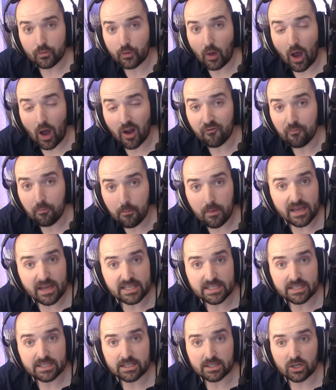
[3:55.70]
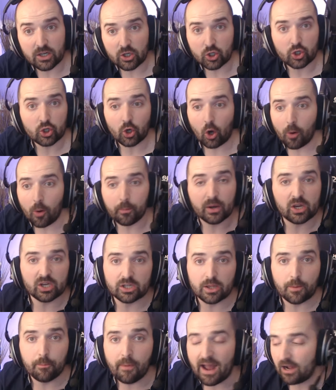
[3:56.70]
I've missed a shot because
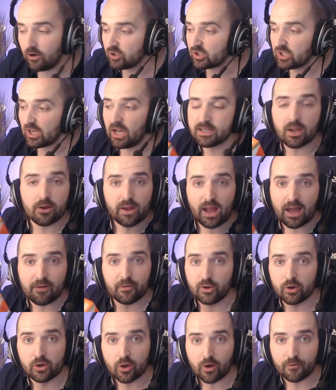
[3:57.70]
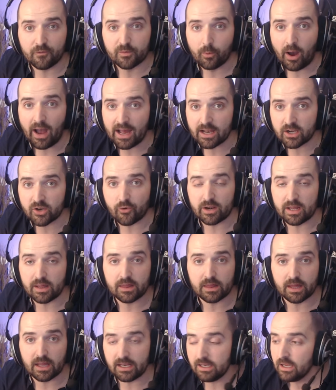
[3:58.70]
the mouse, I don't have an uncomfortable hand or
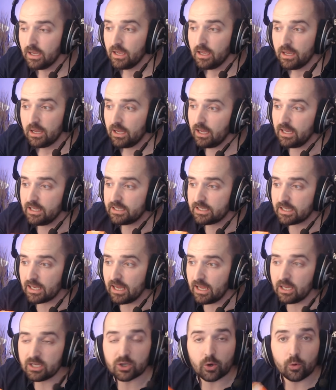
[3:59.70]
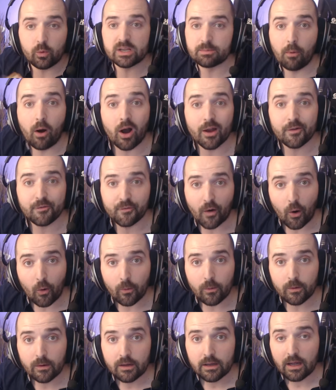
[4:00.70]
anything. It's always my
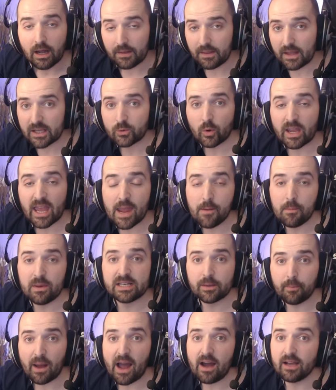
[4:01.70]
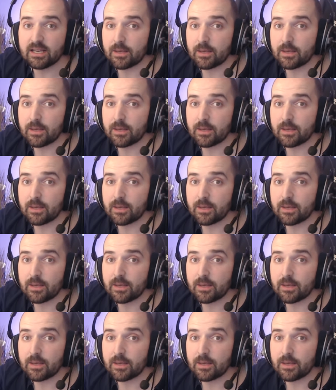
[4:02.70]
fault. And that's what gaming's about.